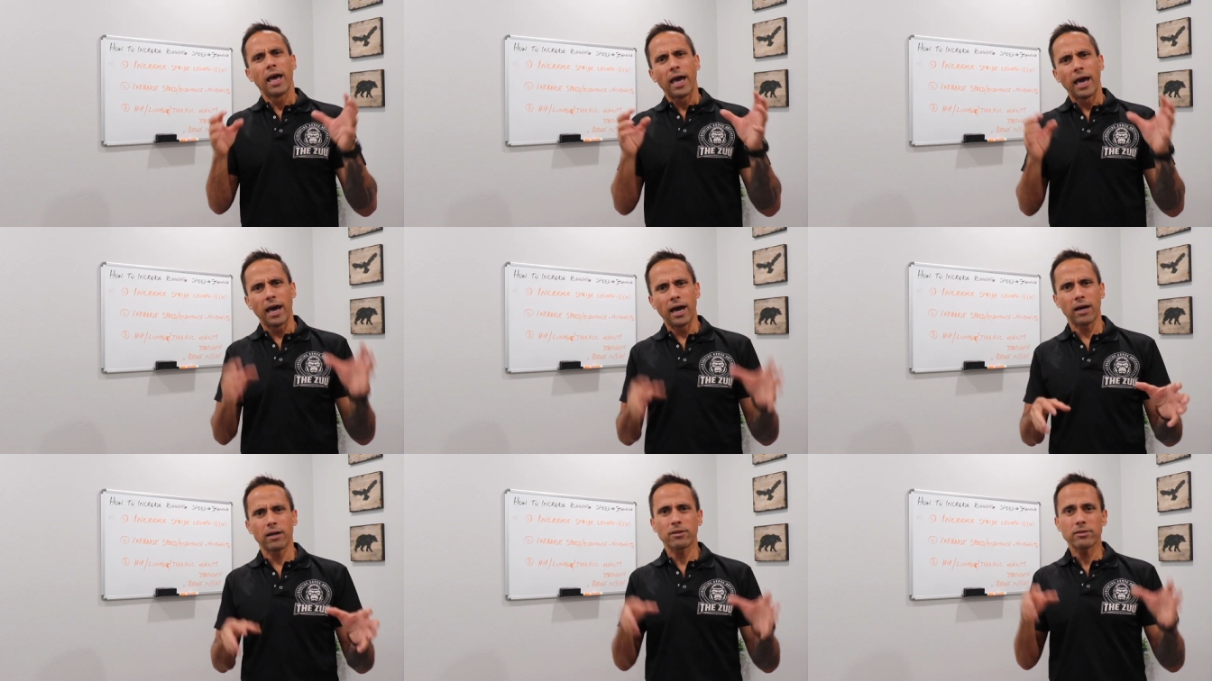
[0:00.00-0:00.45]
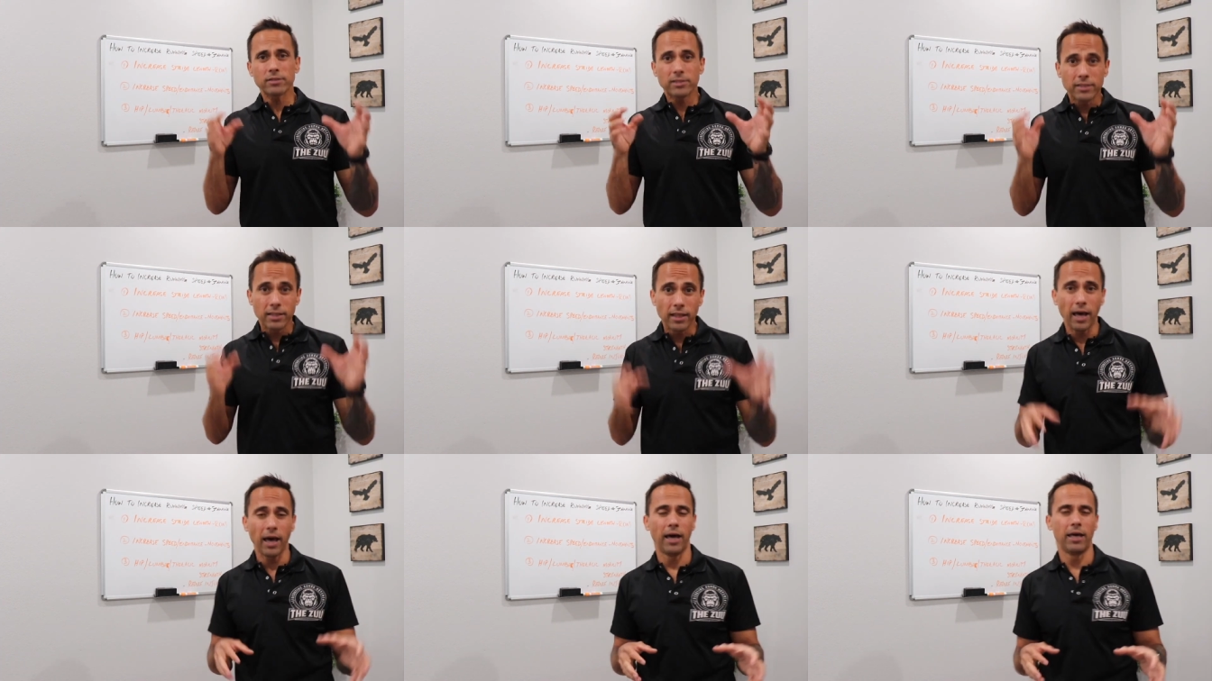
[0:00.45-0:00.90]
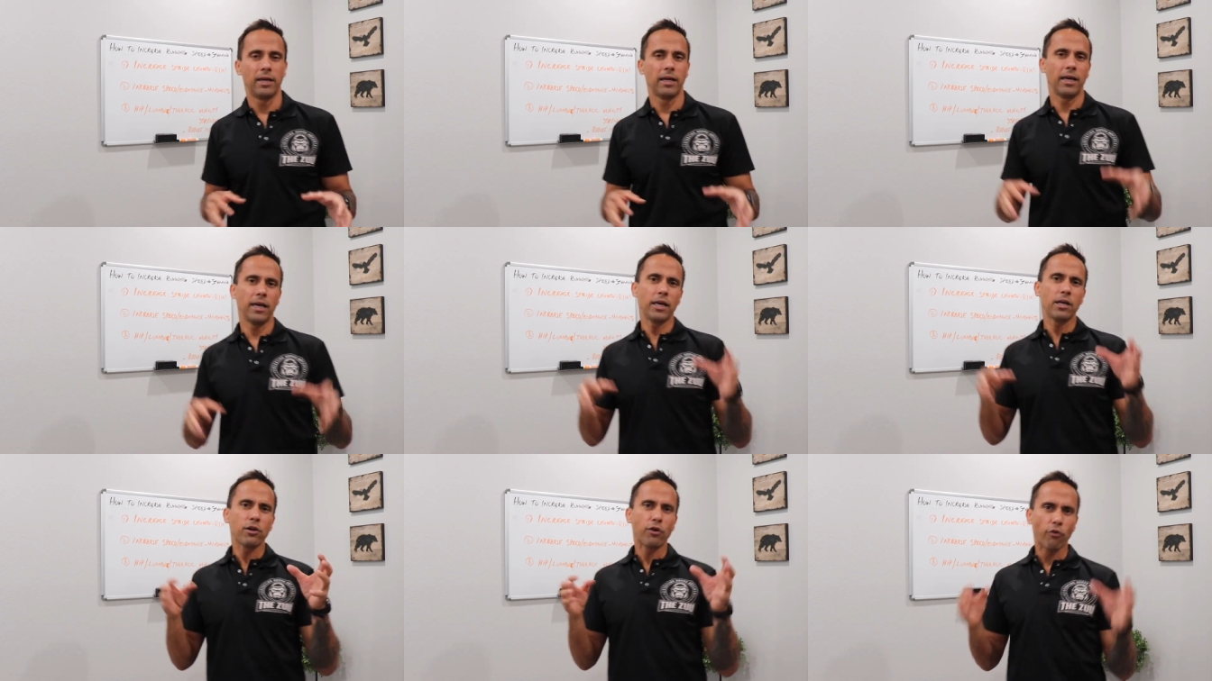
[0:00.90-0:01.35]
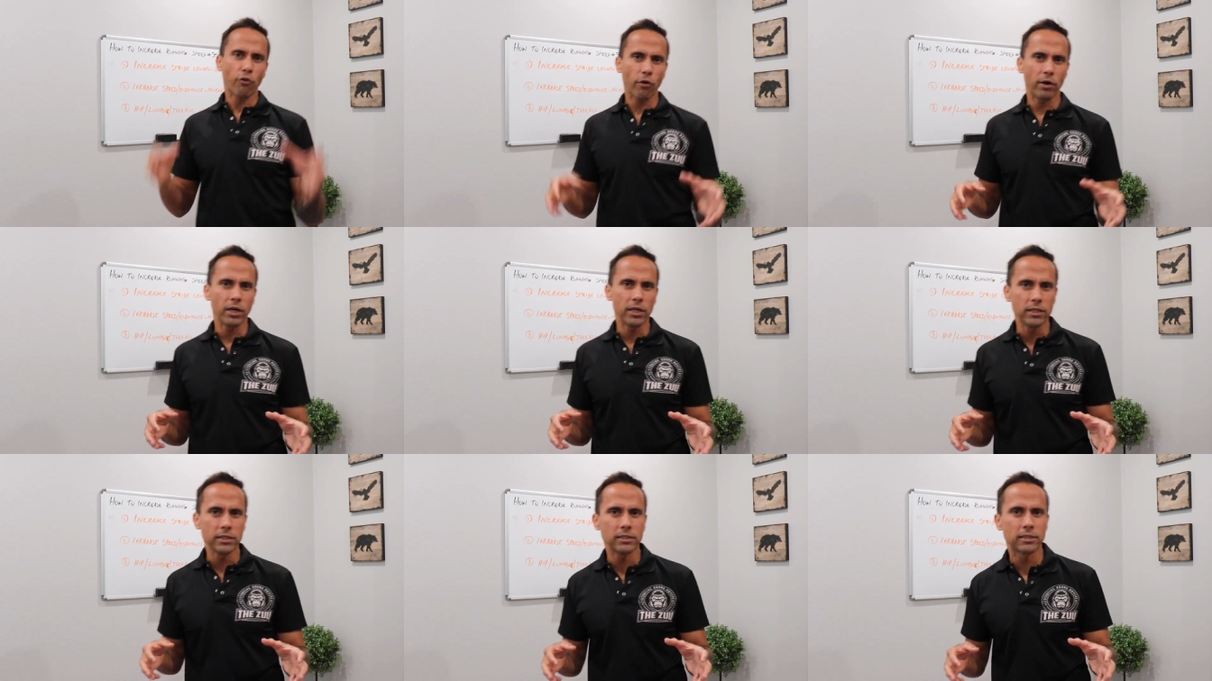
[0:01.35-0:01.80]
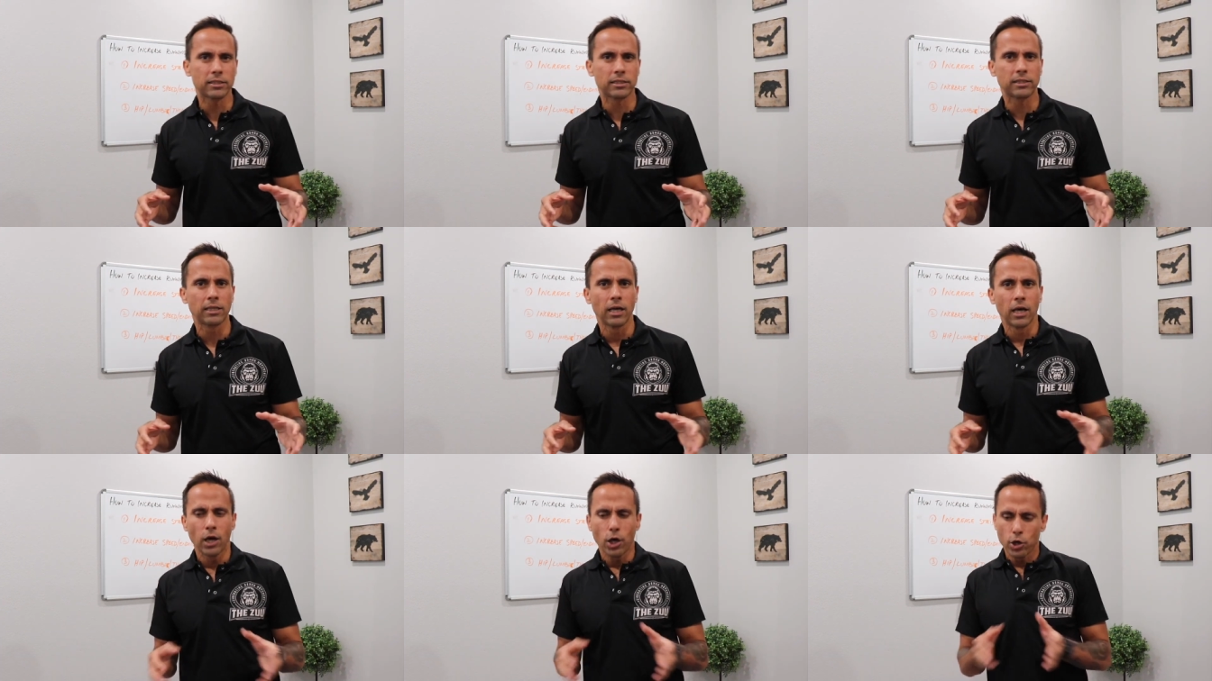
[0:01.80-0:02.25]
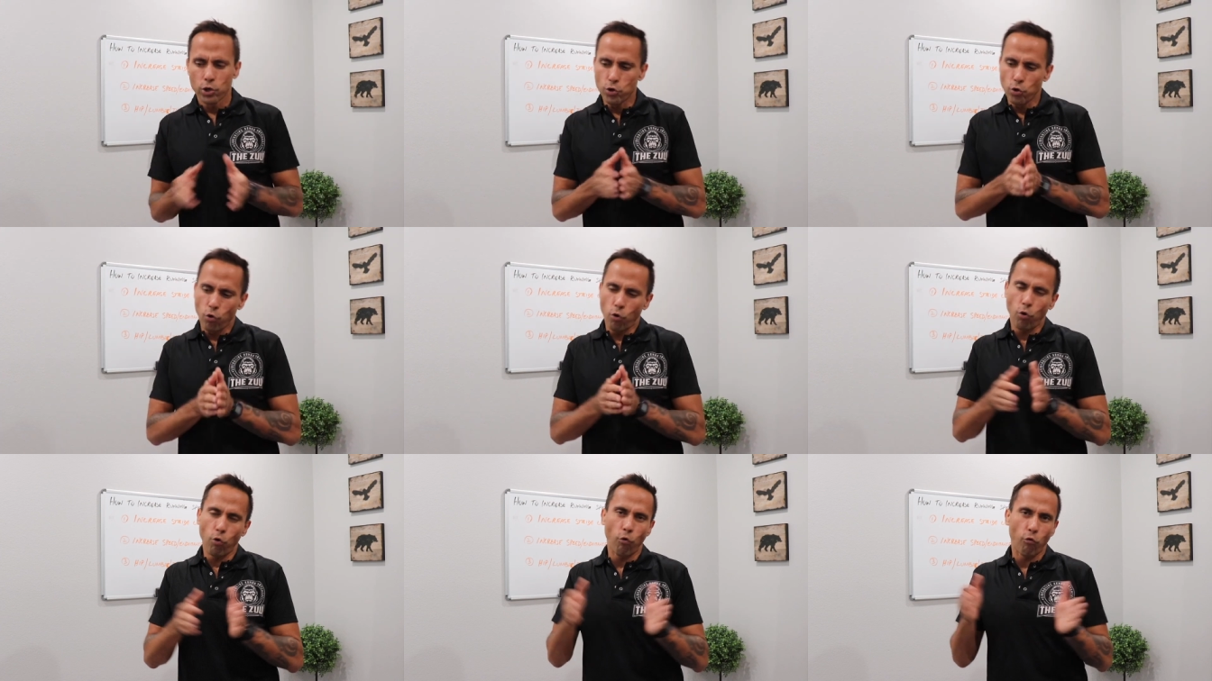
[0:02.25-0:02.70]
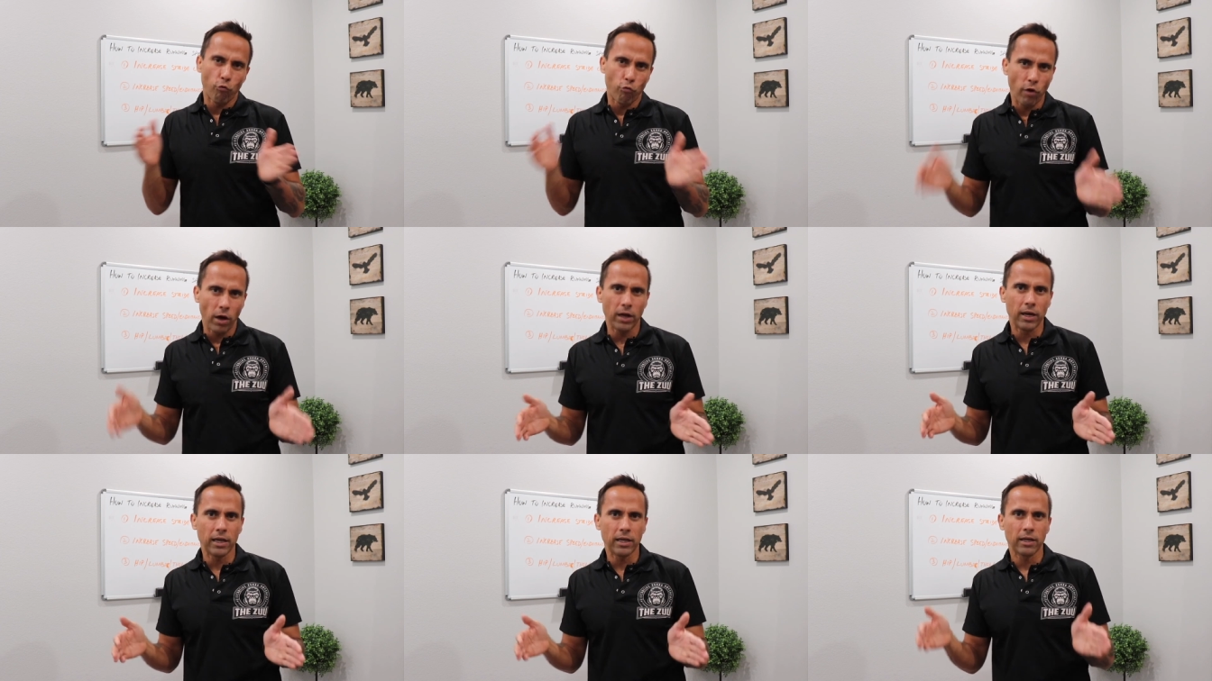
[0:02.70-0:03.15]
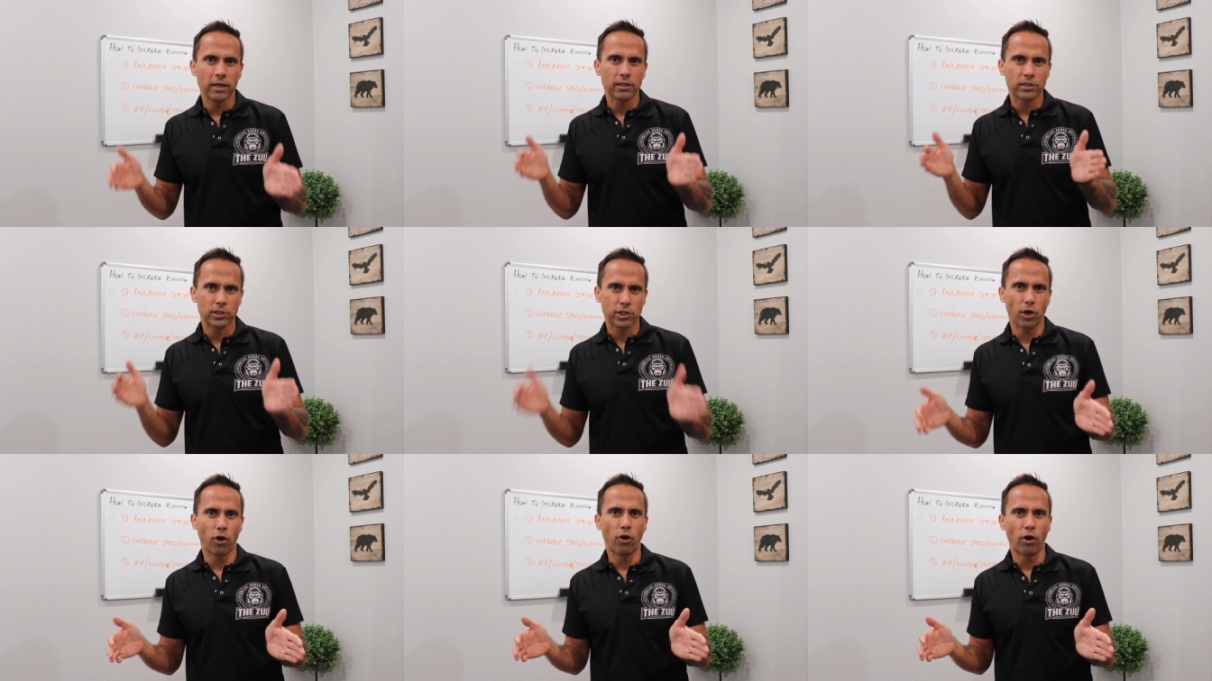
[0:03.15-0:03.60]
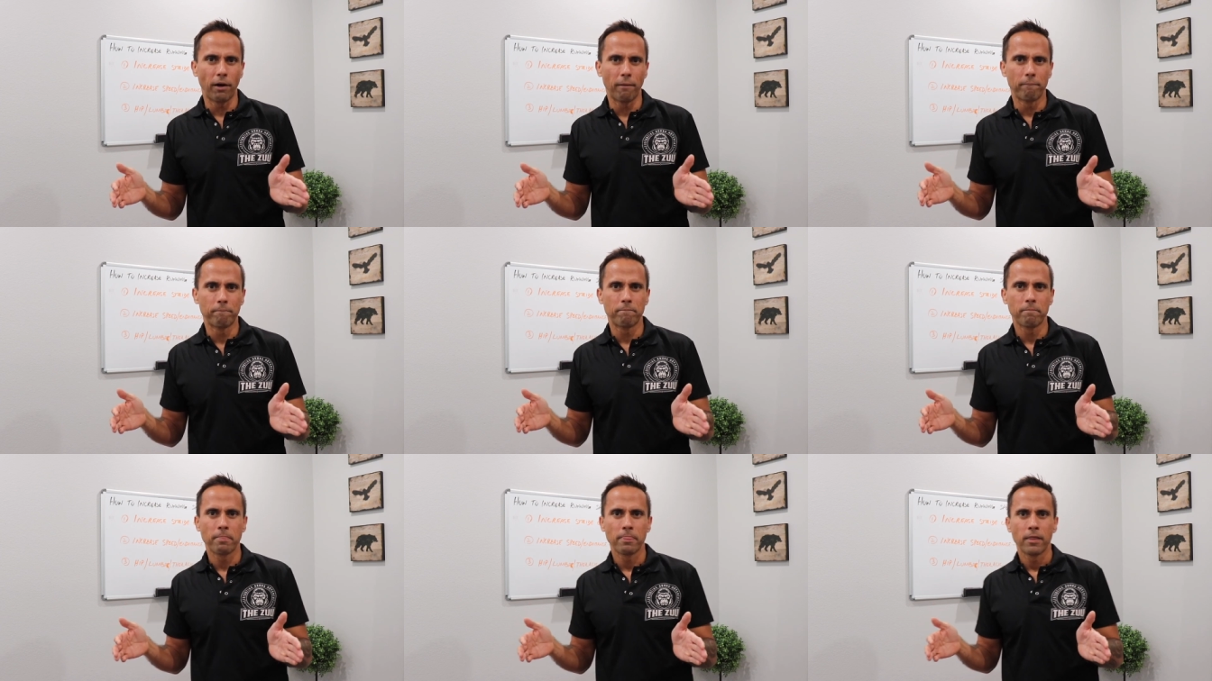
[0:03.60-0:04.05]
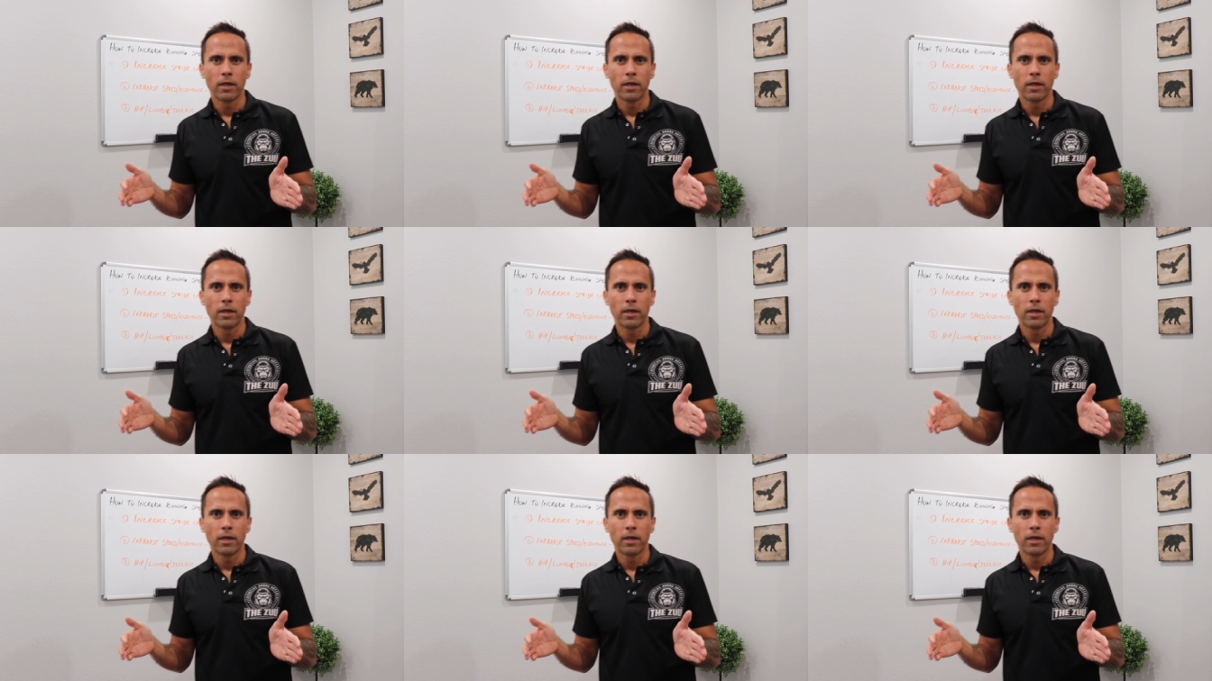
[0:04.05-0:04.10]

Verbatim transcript: how does that increase your running time?